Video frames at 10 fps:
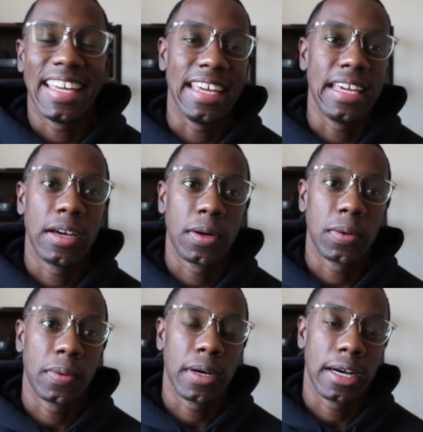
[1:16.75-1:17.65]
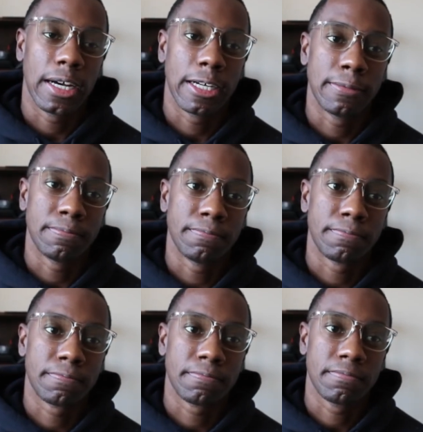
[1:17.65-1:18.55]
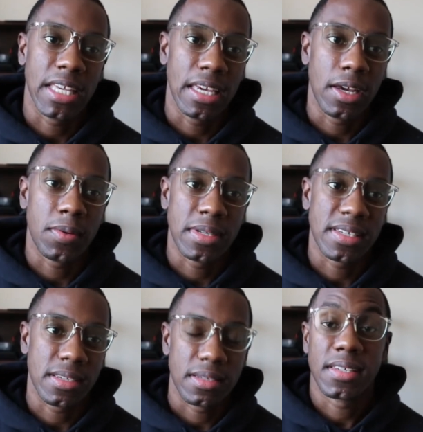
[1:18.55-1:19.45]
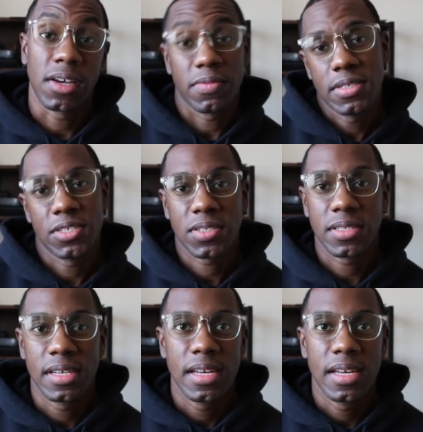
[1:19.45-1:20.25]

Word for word: ego um, ego is selfish,